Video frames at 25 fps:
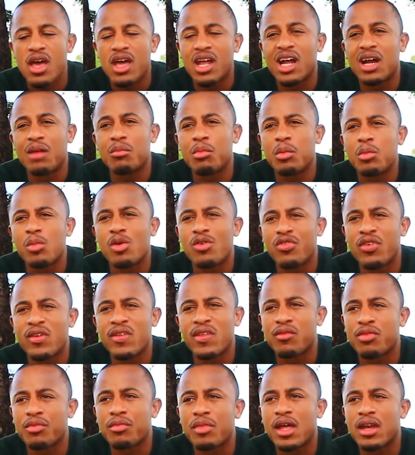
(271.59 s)
And I remember
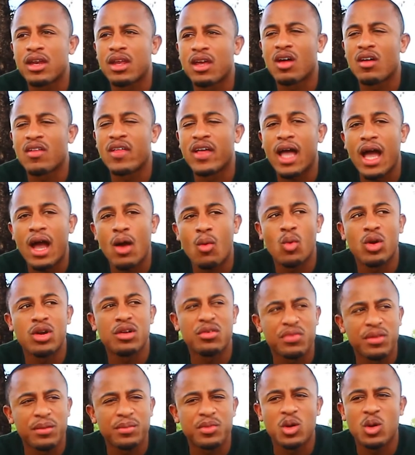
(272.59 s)
feeling from that day on like I
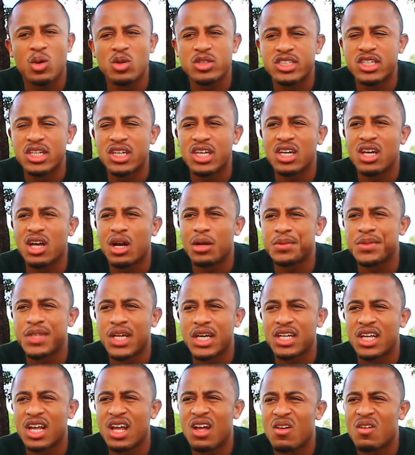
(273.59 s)
want to flip the whole city
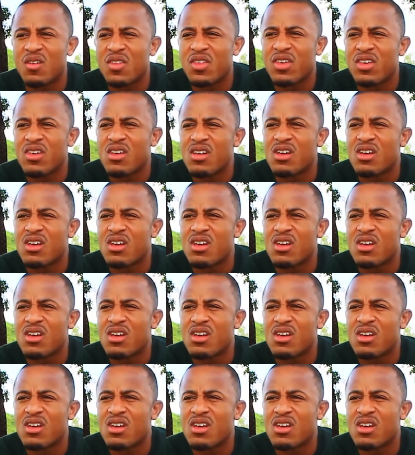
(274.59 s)
upside down.